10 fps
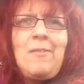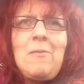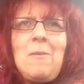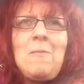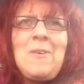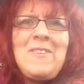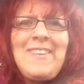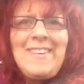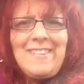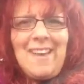If you want more
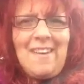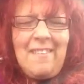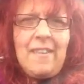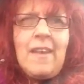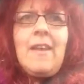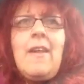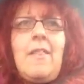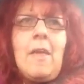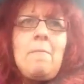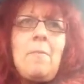details,
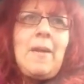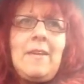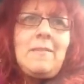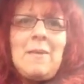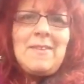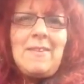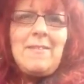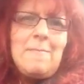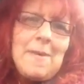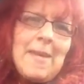then please
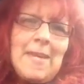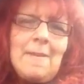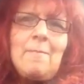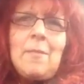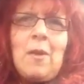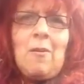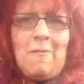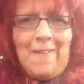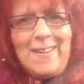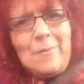message me
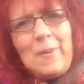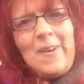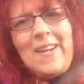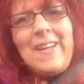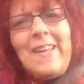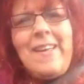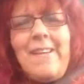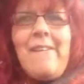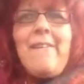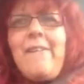on Facebook
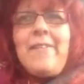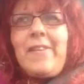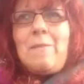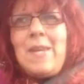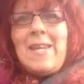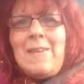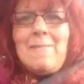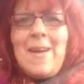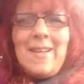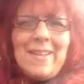or send me an
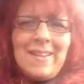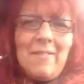email.